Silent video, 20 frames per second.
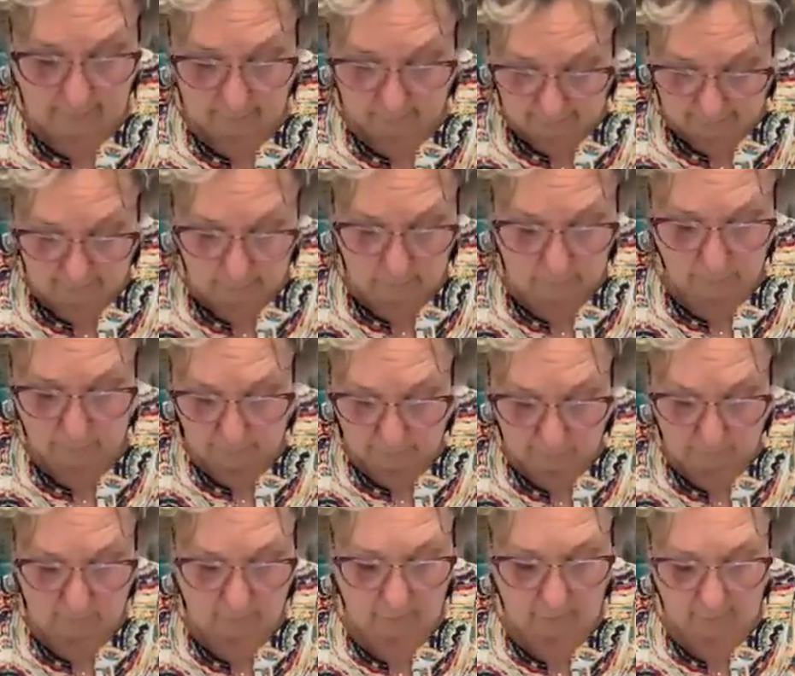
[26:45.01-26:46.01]
I write a
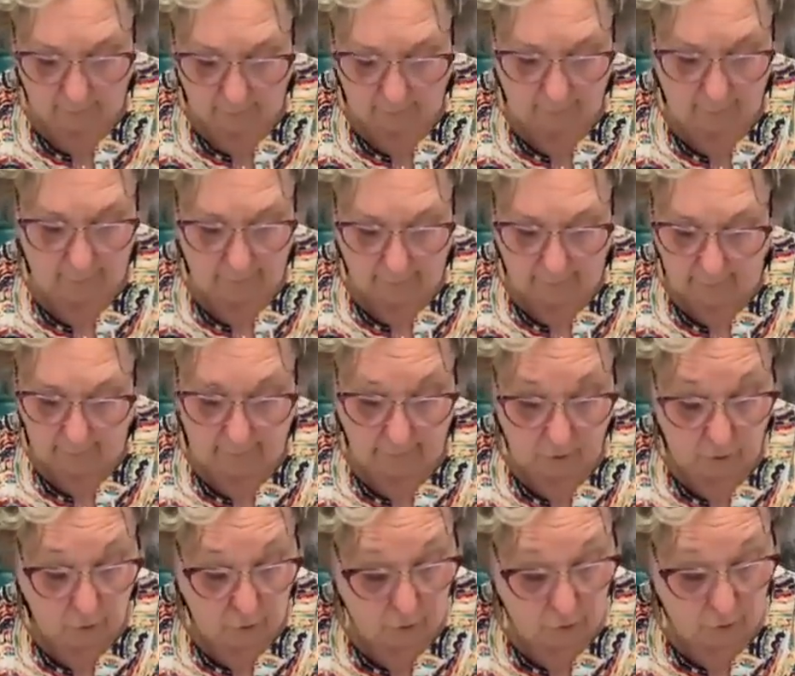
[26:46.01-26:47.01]
book.
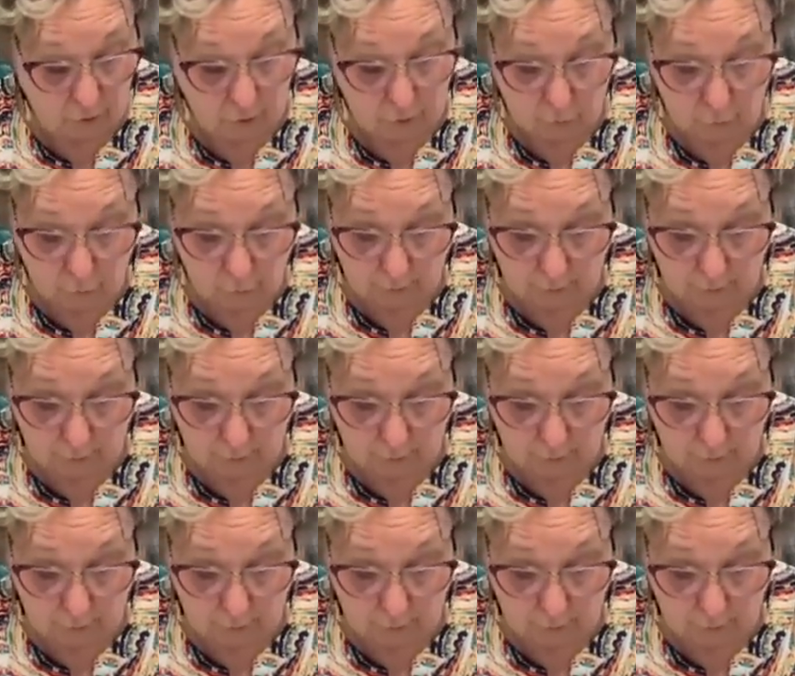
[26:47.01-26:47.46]
It's just a